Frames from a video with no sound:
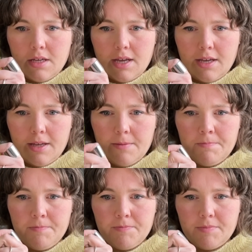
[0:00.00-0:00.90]

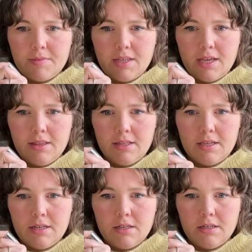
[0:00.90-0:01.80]
And
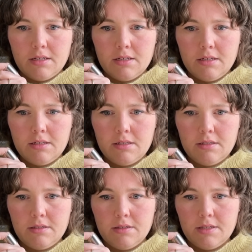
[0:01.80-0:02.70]
then
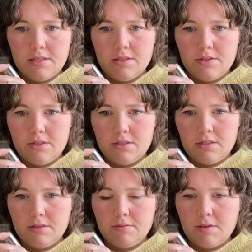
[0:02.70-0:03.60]
this is just
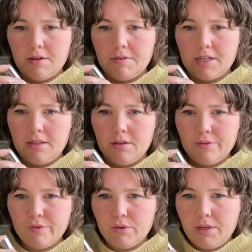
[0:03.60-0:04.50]
a regular
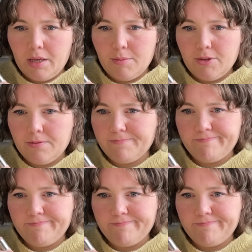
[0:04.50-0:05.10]
faux cable,